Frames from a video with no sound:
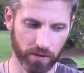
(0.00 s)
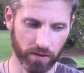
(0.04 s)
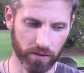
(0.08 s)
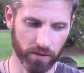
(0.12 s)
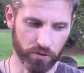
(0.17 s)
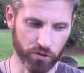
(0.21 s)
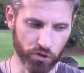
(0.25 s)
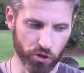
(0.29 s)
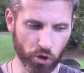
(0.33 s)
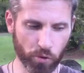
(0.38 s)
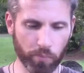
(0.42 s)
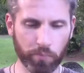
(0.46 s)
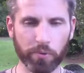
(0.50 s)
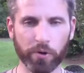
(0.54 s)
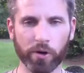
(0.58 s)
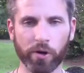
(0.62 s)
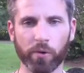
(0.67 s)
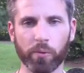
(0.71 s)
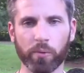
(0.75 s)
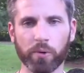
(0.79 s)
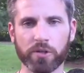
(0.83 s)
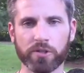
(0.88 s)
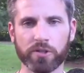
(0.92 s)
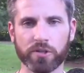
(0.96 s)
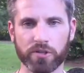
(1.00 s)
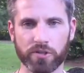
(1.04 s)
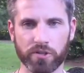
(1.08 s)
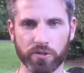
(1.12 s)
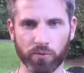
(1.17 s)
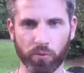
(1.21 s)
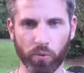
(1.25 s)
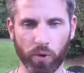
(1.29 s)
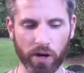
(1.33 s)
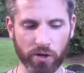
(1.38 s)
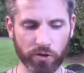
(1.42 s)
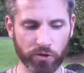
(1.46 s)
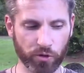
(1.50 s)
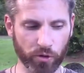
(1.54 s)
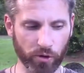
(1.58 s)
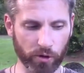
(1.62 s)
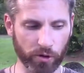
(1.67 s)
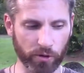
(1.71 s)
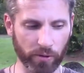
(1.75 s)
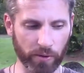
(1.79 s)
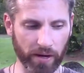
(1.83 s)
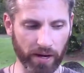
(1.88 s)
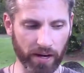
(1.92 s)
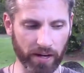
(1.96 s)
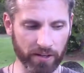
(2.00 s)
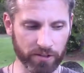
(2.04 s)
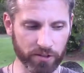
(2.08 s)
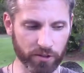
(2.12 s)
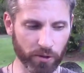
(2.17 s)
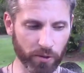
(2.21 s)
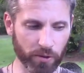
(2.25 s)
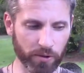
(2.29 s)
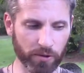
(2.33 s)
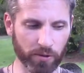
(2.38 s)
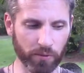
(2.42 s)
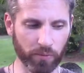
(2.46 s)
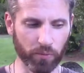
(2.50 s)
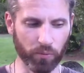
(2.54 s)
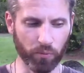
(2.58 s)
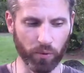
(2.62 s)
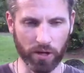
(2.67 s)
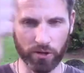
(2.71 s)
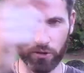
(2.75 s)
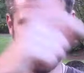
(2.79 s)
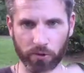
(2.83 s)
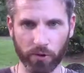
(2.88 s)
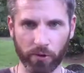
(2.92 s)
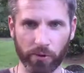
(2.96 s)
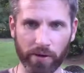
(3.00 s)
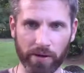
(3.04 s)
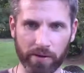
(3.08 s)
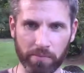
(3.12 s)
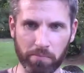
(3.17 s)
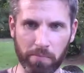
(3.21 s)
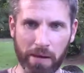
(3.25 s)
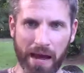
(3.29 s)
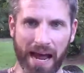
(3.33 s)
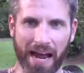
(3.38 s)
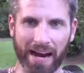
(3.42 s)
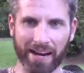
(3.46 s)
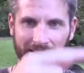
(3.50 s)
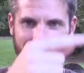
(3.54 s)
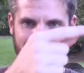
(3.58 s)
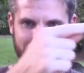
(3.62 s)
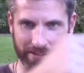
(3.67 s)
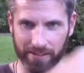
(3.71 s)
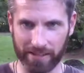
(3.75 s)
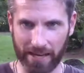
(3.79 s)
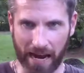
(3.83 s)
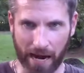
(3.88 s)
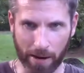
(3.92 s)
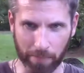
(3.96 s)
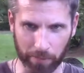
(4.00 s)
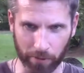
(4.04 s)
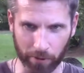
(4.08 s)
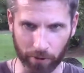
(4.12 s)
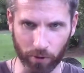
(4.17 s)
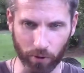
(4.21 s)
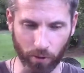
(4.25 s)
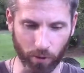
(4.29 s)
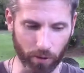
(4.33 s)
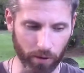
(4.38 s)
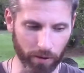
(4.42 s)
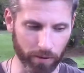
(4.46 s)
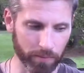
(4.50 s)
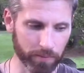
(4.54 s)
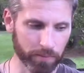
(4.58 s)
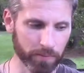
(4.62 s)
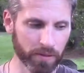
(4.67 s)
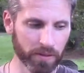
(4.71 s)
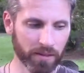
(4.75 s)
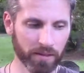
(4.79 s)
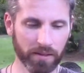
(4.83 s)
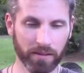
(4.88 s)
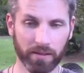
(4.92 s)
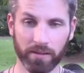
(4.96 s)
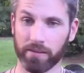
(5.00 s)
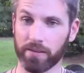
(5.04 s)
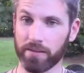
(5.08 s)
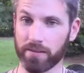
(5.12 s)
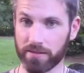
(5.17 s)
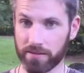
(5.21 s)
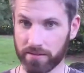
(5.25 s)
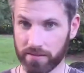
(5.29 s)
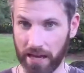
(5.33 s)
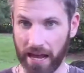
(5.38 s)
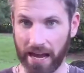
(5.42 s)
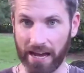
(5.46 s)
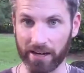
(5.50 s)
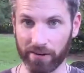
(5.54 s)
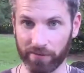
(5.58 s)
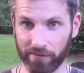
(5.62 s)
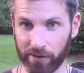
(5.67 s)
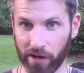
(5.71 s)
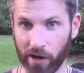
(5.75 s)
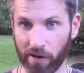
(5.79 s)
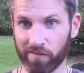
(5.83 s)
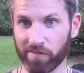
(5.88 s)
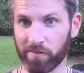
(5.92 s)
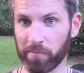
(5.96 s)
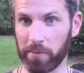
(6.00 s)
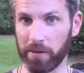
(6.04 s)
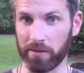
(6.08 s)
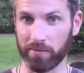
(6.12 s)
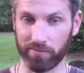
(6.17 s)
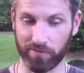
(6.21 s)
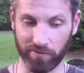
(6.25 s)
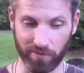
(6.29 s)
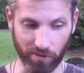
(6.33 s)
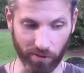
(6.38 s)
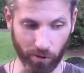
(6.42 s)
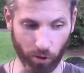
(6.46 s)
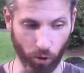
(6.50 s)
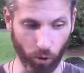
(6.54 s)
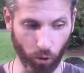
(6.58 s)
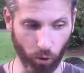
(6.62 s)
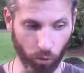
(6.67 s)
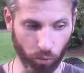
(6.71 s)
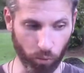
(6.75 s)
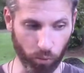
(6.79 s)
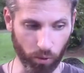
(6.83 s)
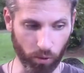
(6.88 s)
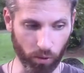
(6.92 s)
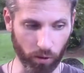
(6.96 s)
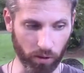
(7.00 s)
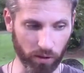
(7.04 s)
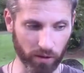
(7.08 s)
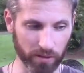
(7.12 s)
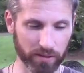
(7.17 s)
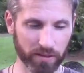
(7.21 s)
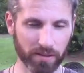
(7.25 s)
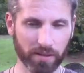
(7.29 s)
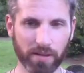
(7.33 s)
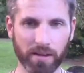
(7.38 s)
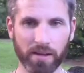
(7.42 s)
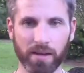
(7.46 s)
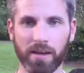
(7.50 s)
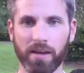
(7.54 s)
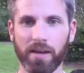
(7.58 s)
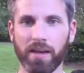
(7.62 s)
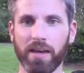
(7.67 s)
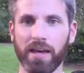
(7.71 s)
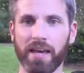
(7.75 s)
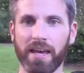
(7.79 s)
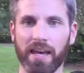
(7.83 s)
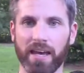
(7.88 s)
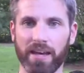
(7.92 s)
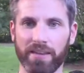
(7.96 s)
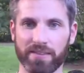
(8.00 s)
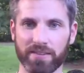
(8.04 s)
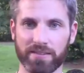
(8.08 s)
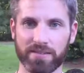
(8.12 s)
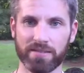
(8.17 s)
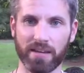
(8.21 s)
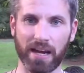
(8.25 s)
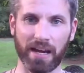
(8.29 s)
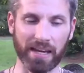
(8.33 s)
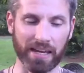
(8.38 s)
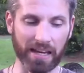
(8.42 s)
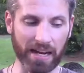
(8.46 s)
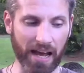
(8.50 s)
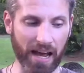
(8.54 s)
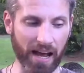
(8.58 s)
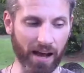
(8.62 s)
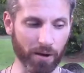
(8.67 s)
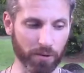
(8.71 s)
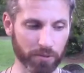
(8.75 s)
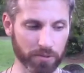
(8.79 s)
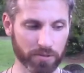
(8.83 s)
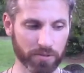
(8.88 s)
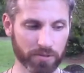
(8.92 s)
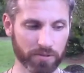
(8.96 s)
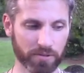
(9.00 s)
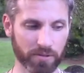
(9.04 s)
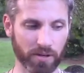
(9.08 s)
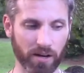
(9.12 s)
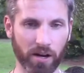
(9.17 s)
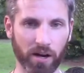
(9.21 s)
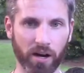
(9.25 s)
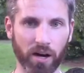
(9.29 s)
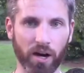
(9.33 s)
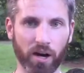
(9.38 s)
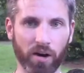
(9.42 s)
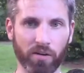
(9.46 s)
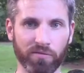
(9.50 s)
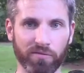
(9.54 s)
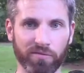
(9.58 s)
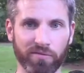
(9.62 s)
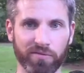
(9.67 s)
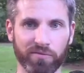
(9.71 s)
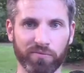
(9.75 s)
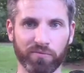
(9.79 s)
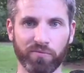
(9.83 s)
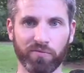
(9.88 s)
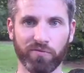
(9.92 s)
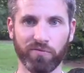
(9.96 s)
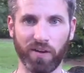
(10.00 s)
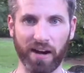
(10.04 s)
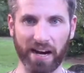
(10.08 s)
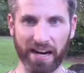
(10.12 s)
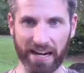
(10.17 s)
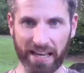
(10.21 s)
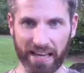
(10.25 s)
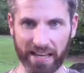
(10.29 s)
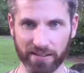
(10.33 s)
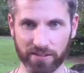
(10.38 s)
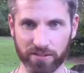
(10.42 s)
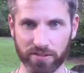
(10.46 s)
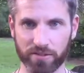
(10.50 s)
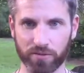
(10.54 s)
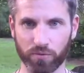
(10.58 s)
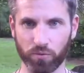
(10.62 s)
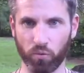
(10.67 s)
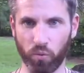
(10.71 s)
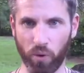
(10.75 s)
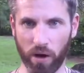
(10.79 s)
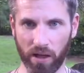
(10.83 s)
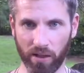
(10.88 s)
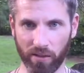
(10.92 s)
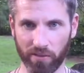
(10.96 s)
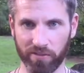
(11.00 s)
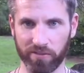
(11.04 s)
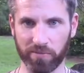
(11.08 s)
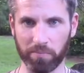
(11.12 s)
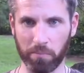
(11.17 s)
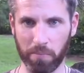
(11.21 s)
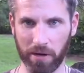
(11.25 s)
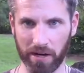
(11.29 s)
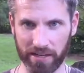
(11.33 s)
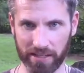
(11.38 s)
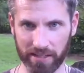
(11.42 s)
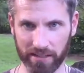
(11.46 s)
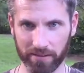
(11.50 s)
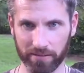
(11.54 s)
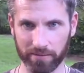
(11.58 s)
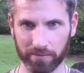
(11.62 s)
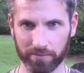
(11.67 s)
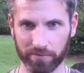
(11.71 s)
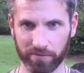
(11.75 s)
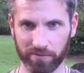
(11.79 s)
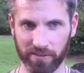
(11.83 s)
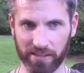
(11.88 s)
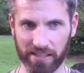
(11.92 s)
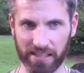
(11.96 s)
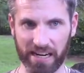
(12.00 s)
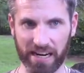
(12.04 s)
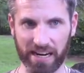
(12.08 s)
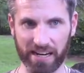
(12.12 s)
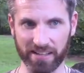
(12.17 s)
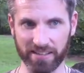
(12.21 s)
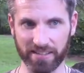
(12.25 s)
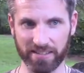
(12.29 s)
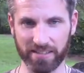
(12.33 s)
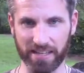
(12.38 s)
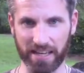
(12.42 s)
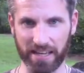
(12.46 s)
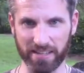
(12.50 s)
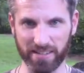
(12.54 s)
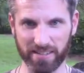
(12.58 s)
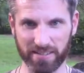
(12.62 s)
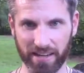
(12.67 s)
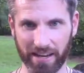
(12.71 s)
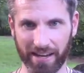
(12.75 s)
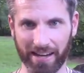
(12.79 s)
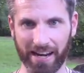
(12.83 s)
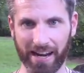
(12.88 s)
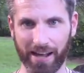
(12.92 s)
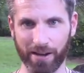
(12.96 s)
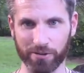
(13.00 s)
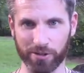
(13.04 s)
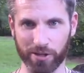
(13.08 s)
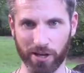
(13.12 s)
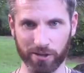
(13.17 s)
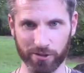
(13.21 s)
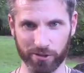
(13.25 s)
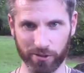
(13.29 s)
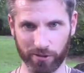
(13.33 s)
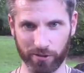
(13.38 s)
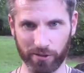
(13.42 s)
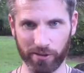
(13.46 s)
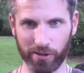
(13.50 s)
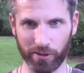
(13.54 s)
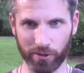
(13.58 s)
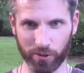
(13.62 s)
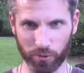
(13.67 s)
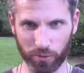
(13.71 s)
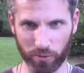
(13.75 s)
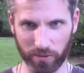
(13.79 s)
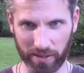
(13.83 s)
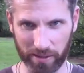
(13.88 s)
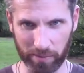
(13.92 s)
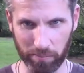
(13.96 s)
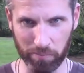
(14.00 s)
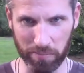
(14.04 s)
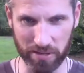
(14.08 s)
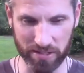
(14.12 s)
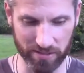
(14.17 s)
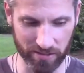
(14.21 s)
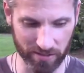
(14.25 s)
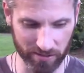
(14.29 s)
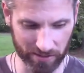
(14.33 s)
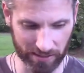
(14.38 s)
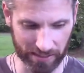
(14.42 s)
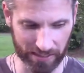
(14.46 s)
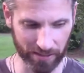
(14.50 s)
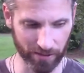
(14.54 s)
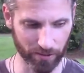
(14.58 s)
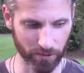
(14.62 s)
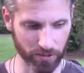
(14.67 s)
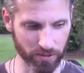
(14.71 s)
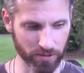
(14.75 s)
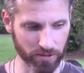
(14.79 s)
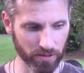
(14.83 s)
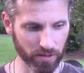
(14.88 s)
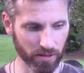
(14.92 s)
Jupiter, which is in retrograde, is going to retrograde back into Capricorn, the sign of government for the whole world, and the second house of finance, wealth, money for the United States. Second house also deals with like business leaders.